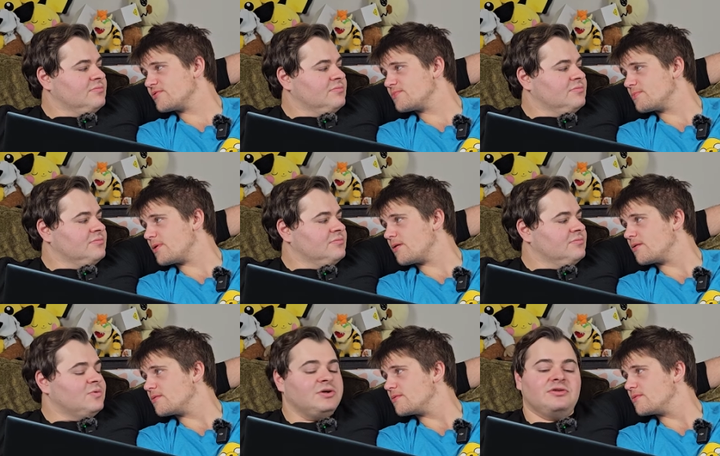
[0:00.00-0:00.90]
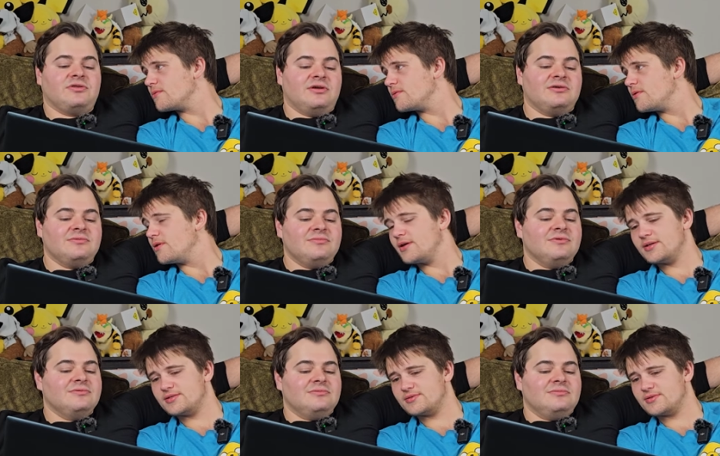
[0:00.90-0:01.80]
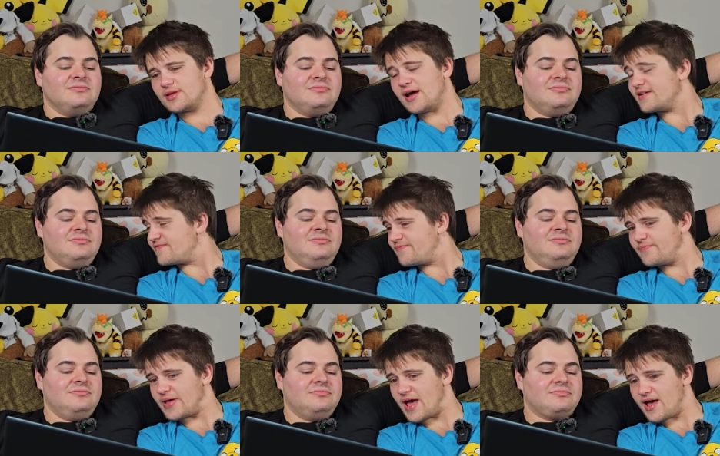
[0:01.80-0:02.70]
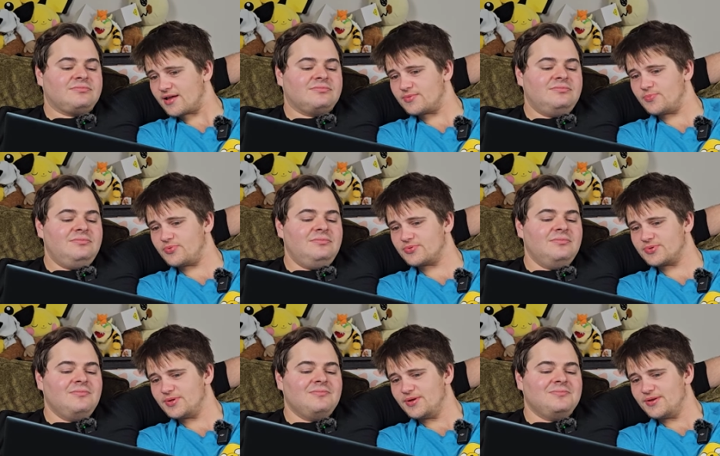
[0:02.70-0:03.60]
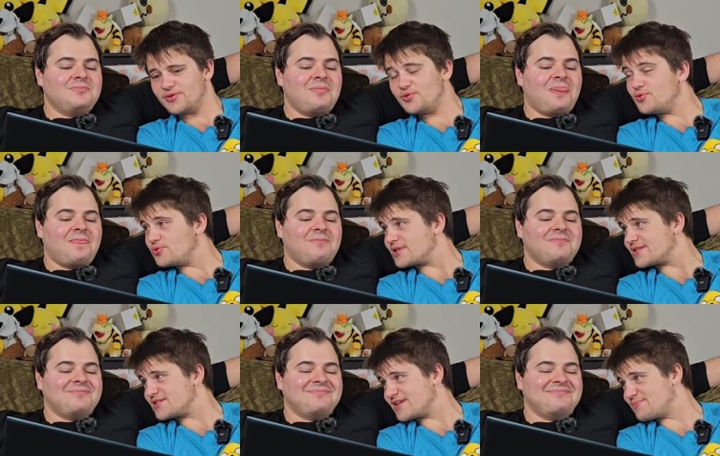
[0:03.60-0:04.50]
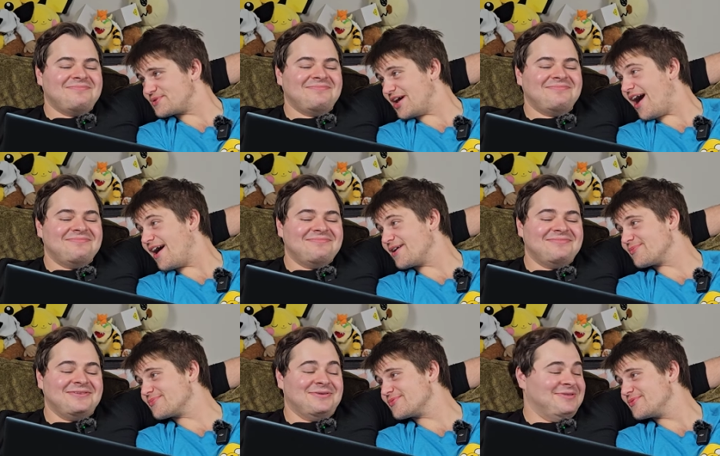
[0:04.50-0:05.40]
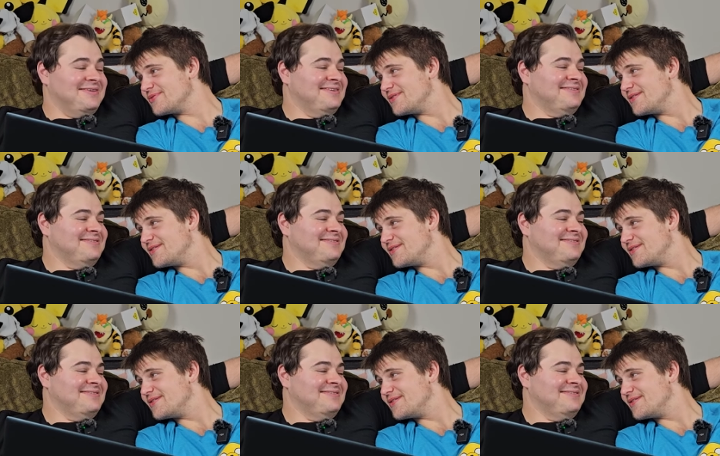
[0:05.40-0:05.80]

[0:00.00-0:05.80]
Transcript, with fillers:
Speaker 1: good, Papa.
Speaker 2: What do you think?
Speaker 1: It's kind of bad, but good at the same time.
Speaker 2: You think?